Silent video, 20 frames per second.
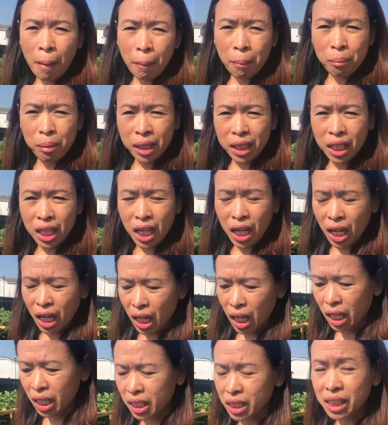
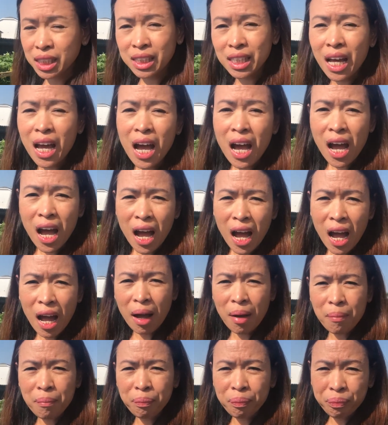because
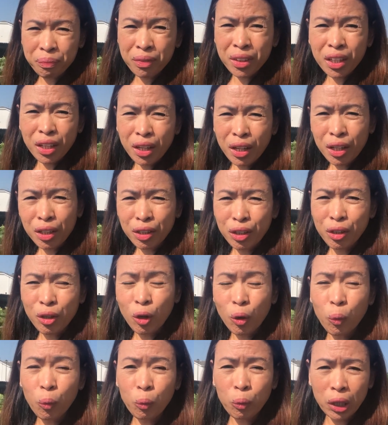
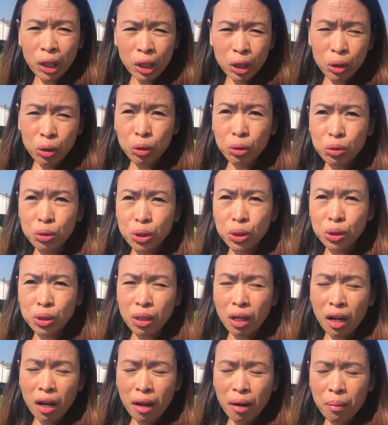we use
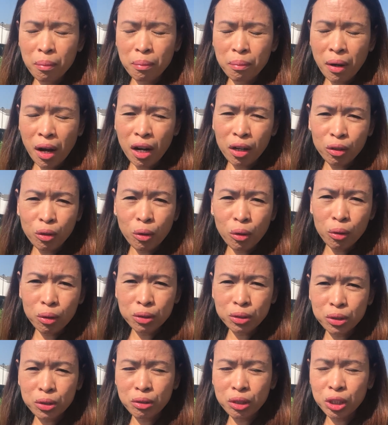our
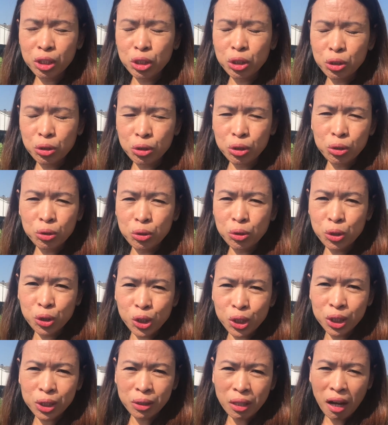culture is used to
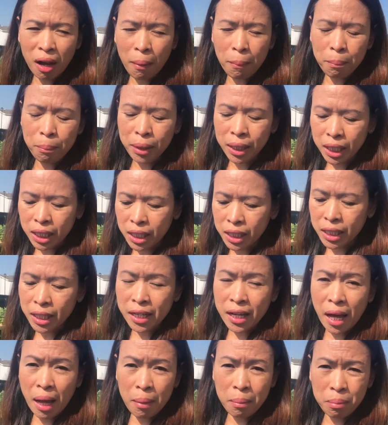just picking it
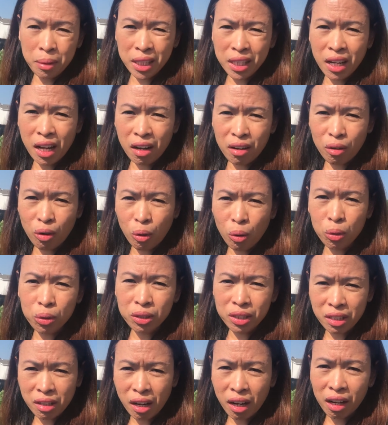up in our
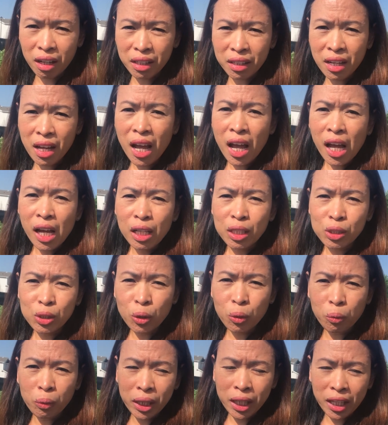own yard,
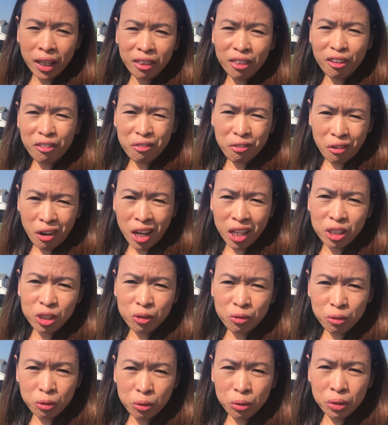so we get the fresh
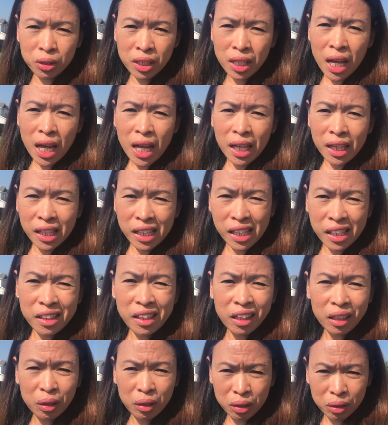food and
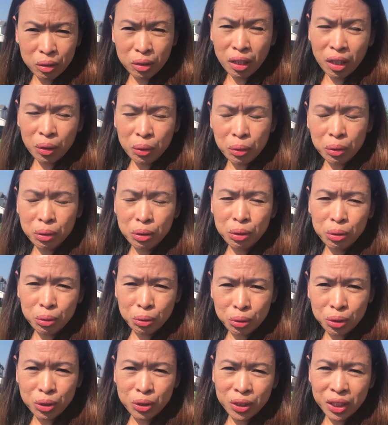the good
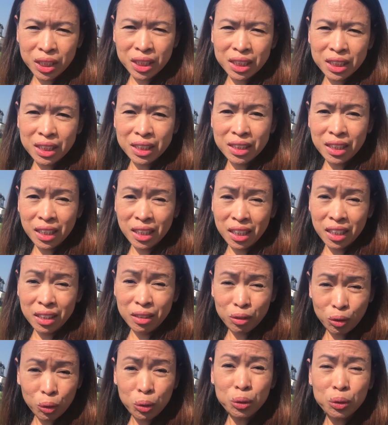nutrients, the
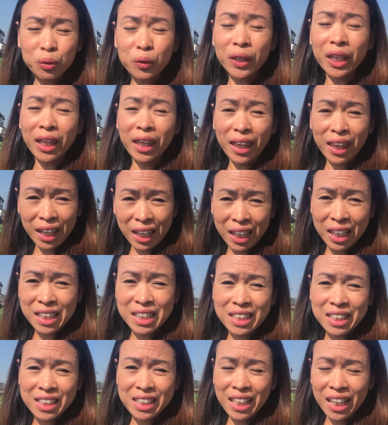nutrient
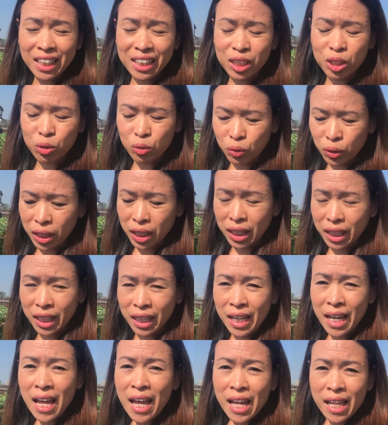dense that's
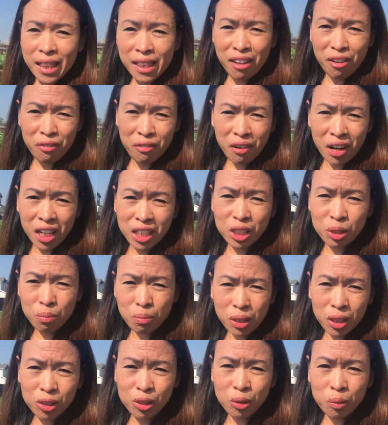really the fresh
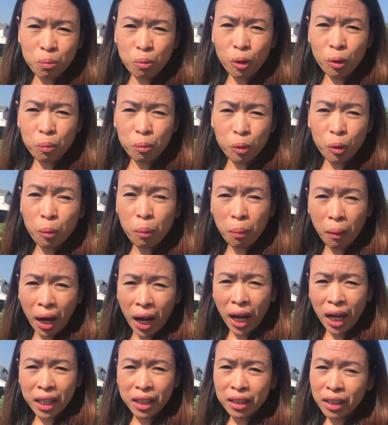vegetable
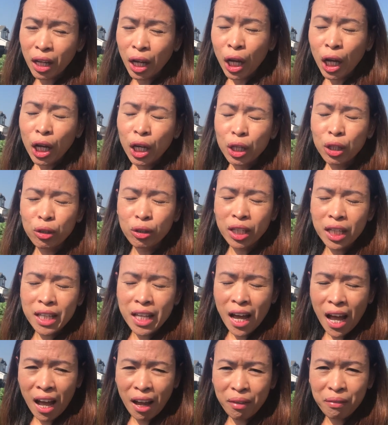provide. You can
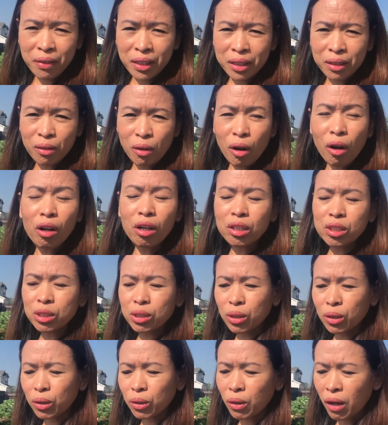have it
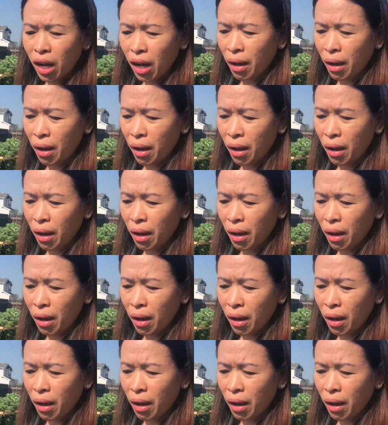also